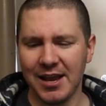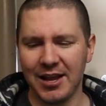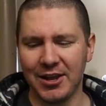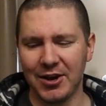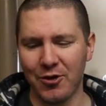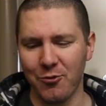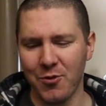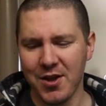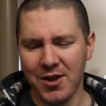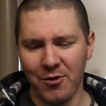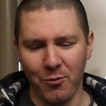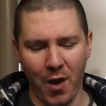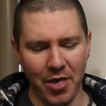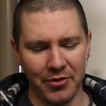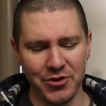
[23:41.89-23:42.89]
you know
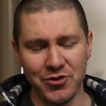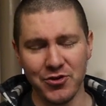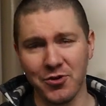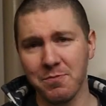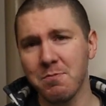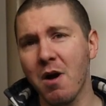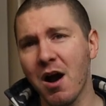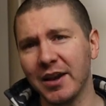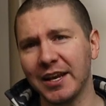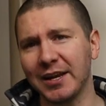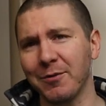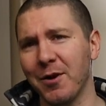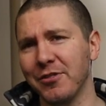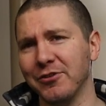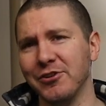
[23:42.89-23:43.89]
whether you're
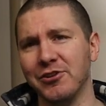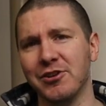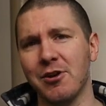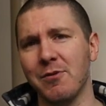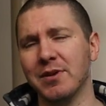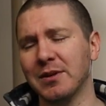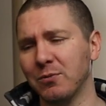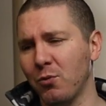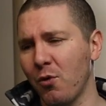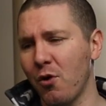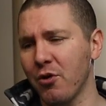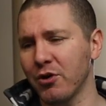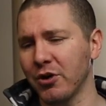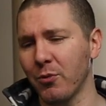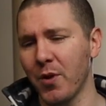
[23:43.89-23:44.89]
mudding whether you're going in
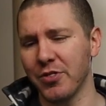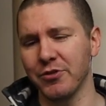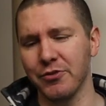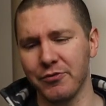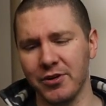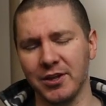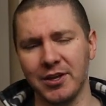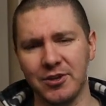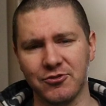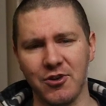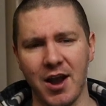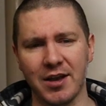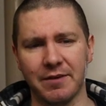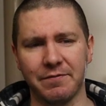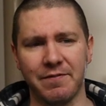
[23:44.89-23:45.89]
water whether you're really
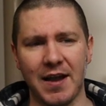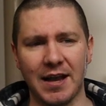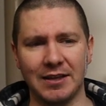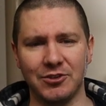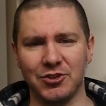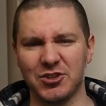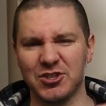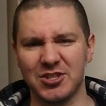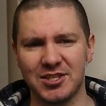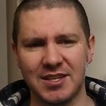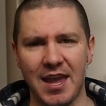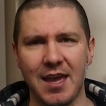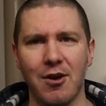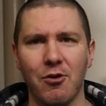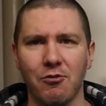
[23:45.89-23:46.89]
trying to find just
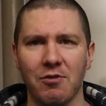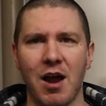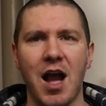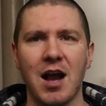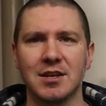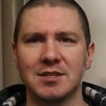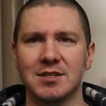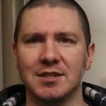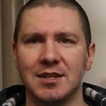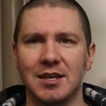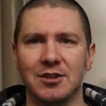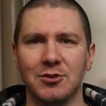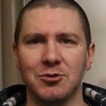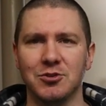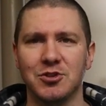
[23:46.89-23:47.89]
scale rocks and
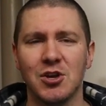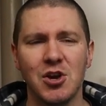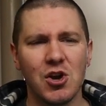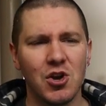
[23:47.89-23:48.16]
get those